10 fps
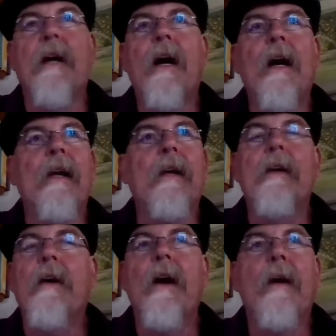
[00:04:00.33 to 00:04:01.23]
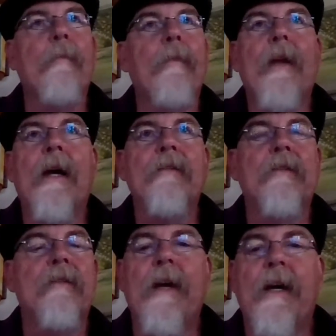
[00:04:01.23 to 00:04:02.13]
to hike,
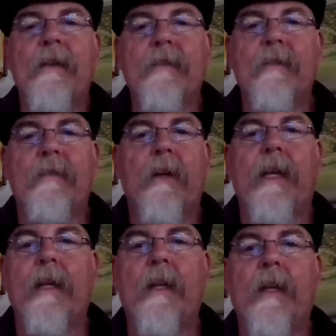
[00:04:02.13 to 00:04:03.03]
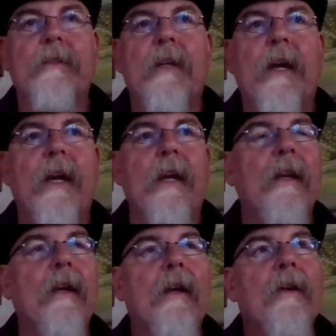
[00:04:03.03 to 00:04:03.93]
thousands and thousands of archaeological sites,
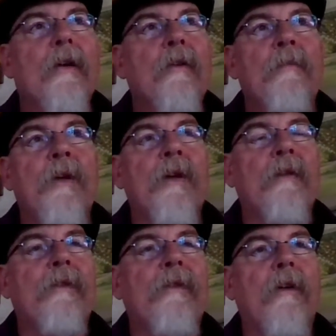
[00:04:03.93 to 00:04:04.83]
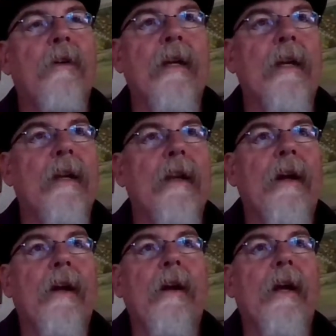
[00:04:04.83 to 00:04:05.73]
beautiful
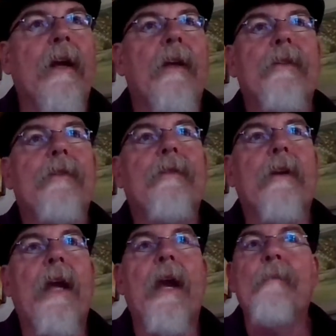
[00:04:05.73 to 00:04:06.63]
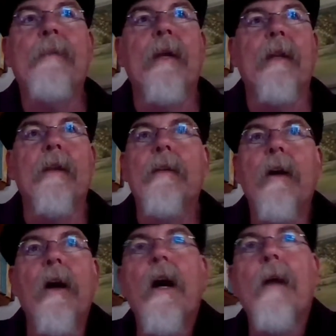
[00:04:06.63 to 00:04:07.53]
isolated areas for camping,
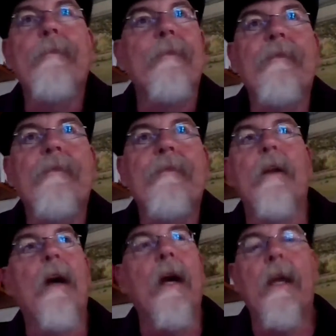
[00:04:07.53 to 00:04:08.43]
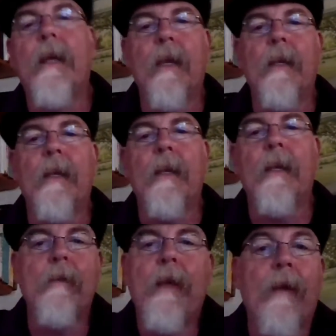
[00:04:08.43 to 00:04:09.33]
fishing, hiking,
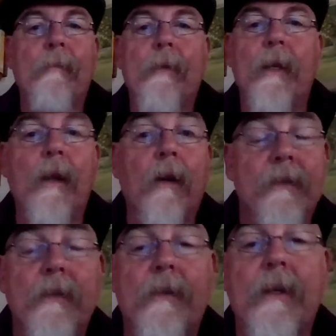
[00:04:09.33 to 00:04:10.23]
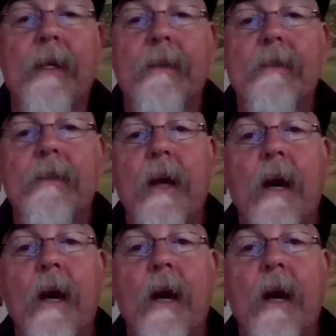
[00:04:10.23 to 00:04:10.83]
camping, all kinds of things.